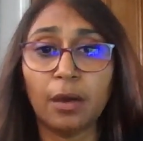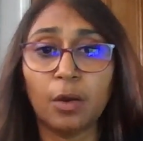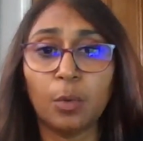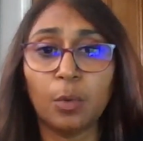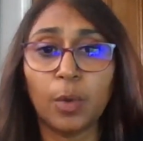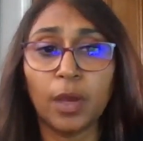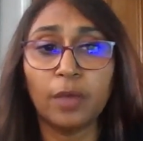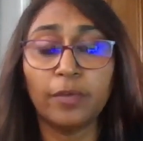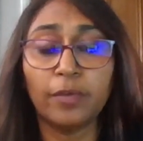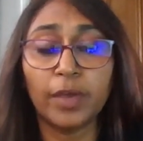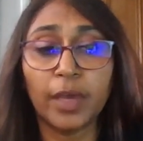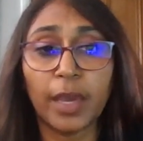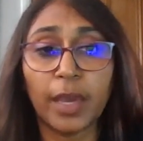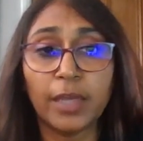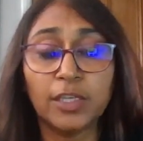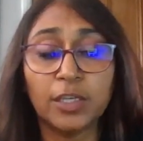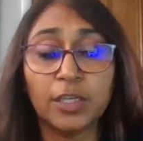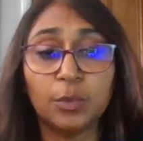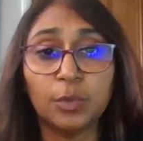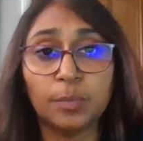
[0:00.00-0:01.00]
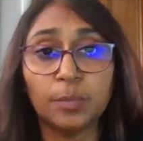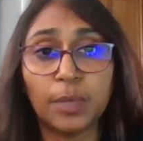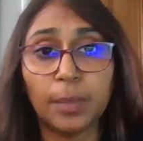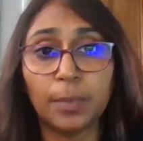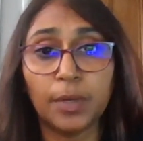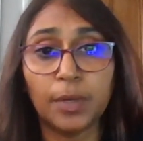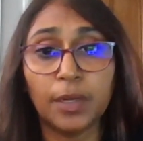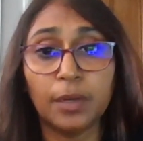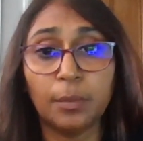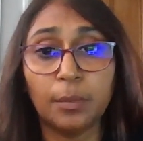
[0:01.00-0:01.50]
are a way of engaging with
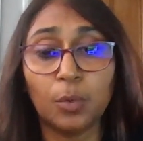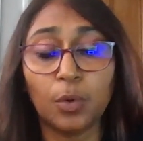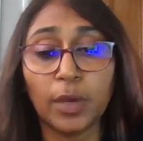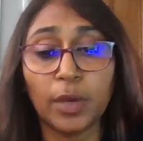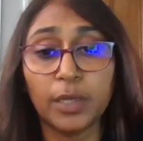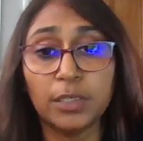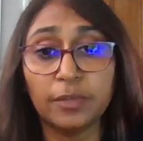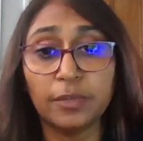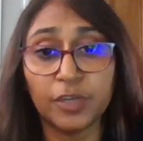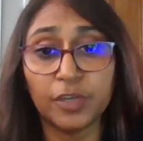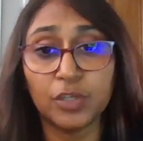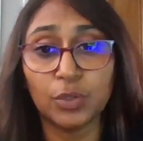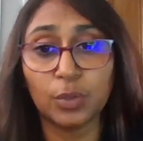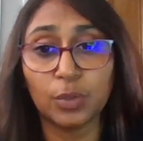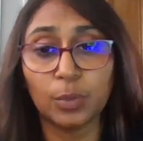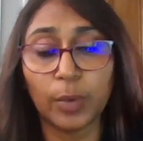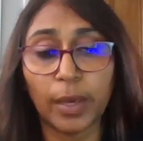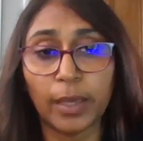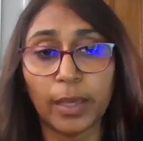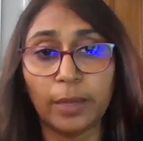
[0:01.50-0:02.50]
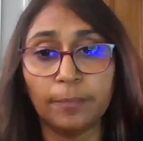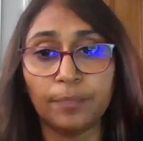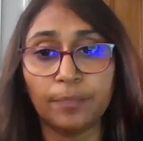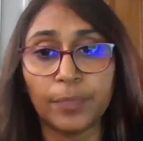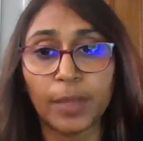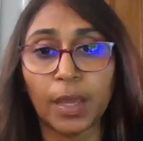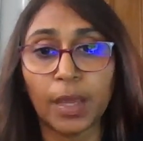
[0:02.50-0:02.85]
people in a more individual way,